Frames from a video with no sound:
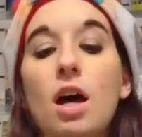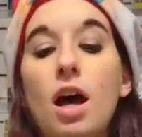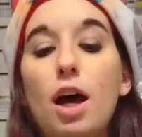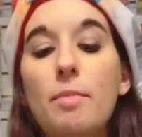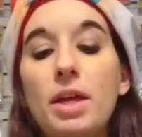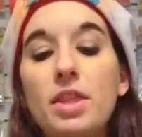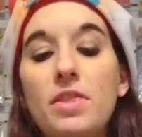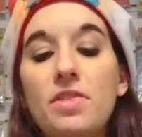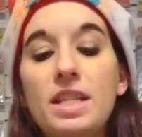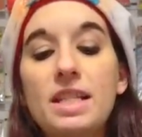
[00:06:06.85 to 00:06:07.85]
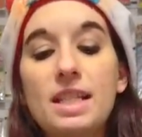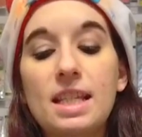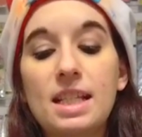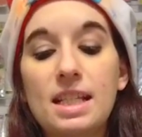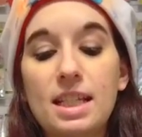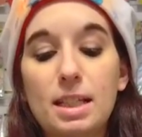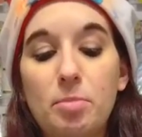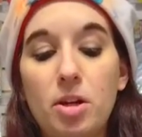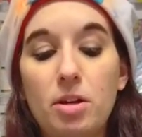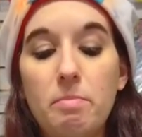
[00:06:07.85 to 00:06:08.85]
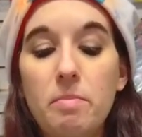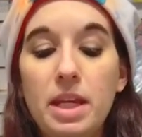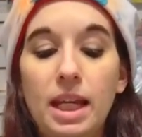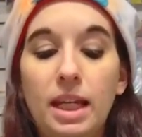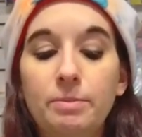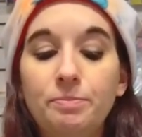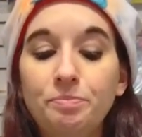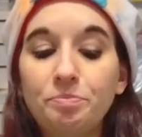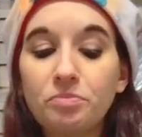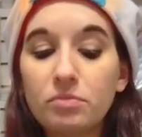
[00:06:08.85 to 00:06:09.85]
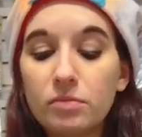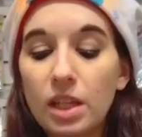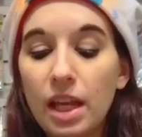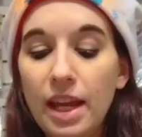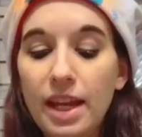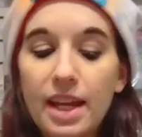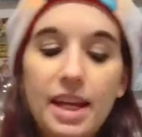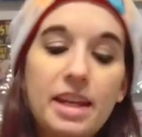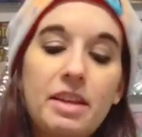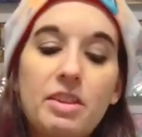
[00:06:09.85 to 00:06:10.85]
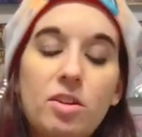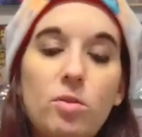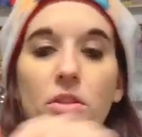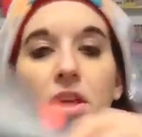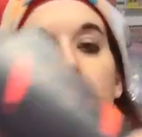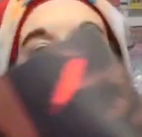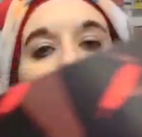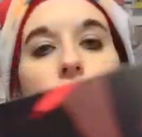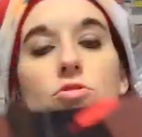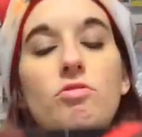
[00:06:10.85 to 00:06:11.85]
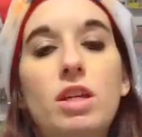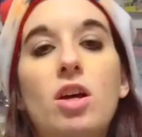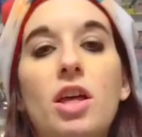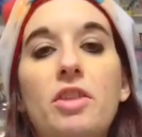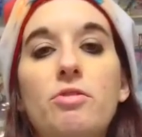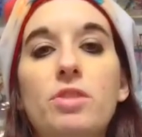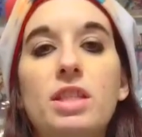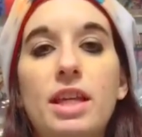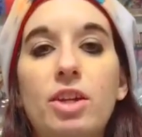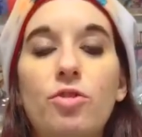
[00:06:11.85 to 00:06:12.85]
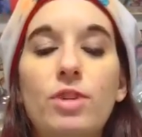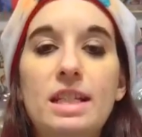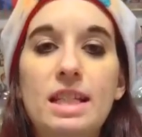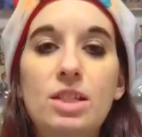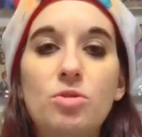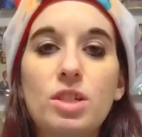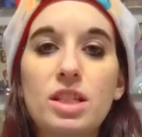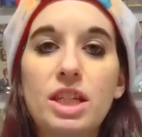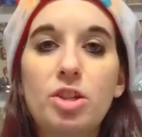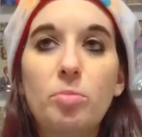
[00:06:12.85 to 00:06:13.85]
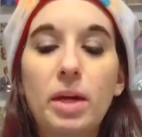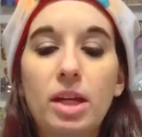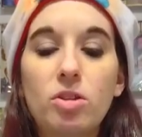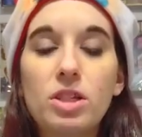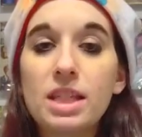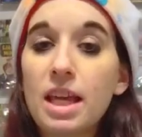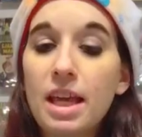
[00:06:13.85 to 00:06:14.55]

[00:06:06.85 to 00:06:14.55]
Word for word: Um, and then this is a six-part mini. And the cool thing is, is you do get all those like crazy Sorrentino panels.